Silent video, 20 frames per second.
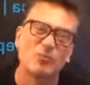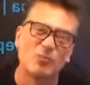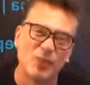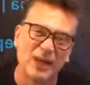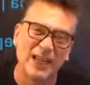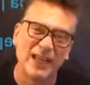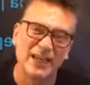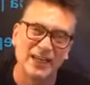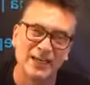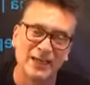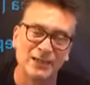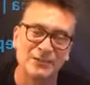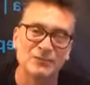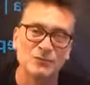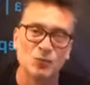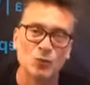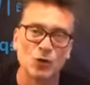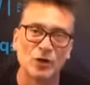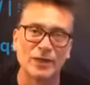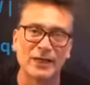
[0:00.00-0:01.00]
bring it in,
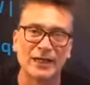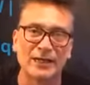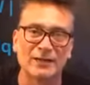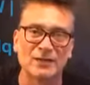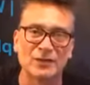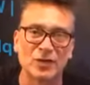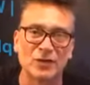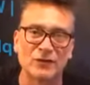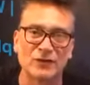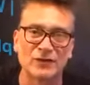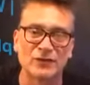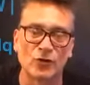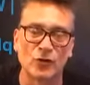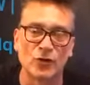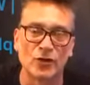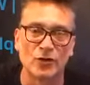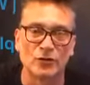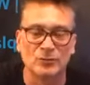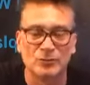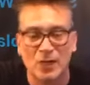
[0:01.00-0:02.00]
we'll get it serviced for
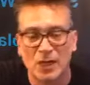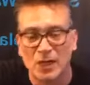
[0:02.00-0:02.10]
you.